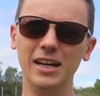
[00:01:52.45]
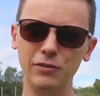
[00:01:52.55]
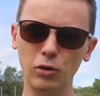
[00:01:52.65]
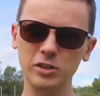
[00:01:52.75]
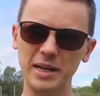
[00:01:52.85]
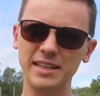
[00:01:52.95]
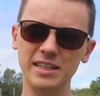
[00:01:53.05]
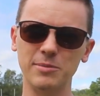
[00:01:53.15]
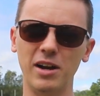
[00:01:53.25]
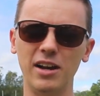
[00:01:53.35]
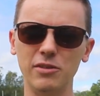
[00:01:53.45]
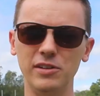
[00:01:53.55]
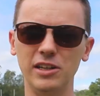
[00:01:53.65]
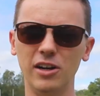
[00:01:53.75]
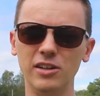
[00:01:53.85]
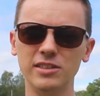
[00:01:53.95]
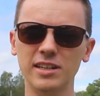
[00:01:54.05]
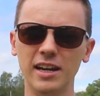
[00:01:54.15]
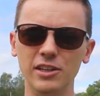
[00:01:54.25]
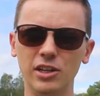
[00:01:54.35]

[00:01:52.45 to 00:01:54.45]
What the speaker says: Now I've talked about these in my other videos.